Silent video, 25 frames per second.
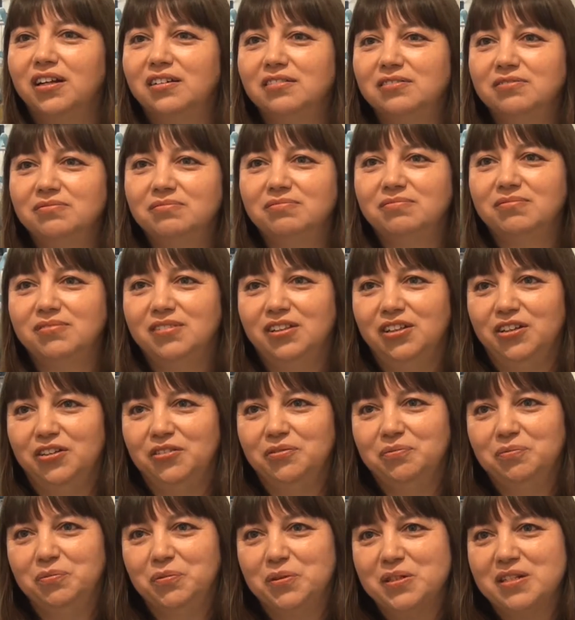I
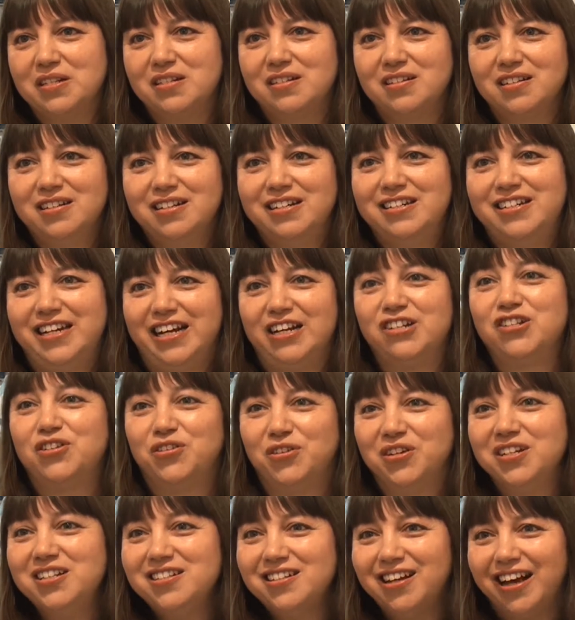was
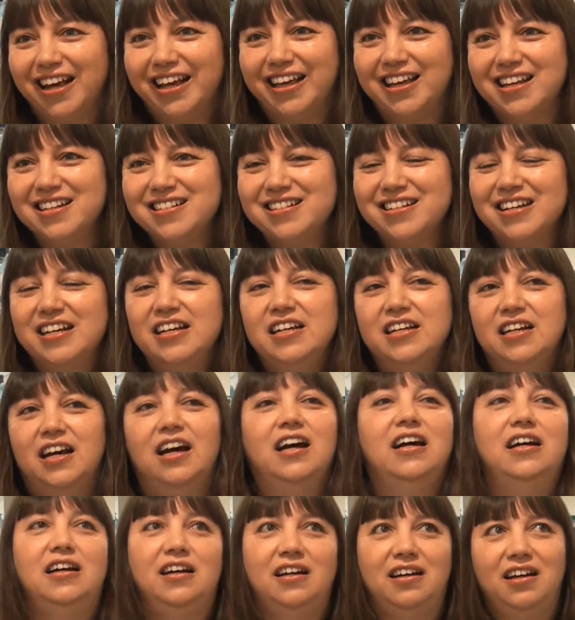dexterous, I guess.
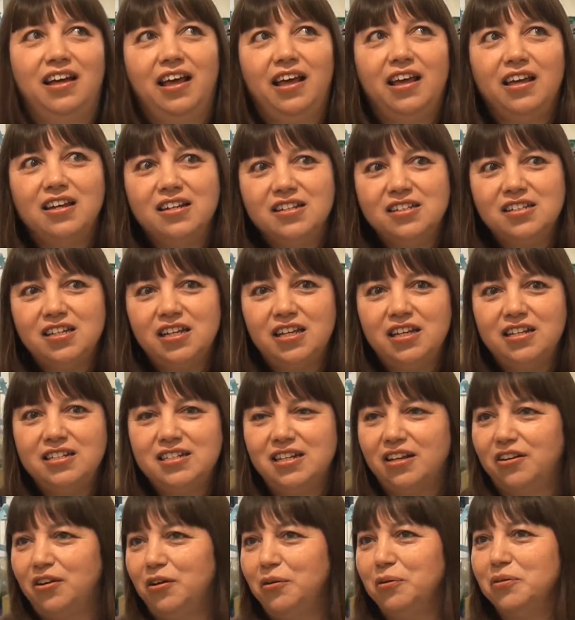And
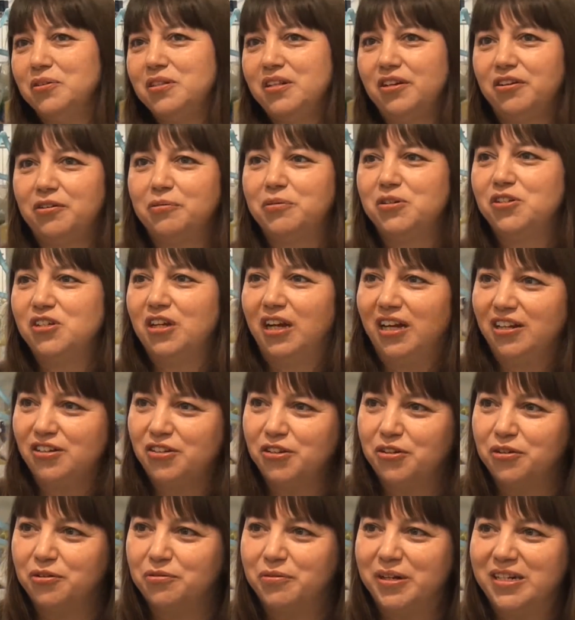he said, "Oh, Sarah, would you
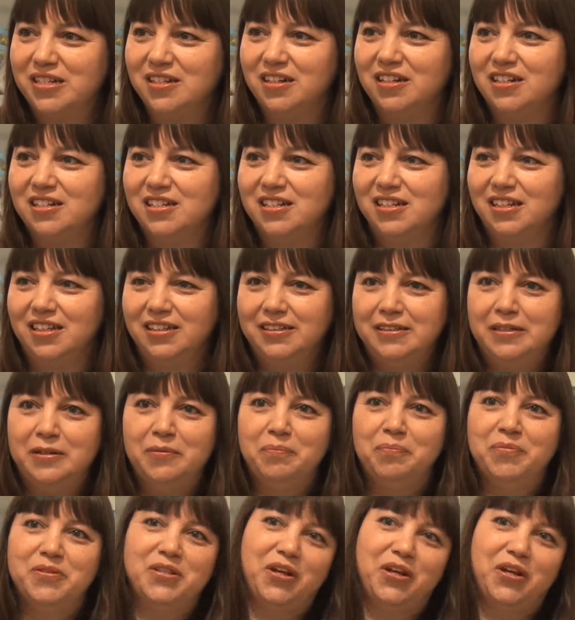like to do a residency?"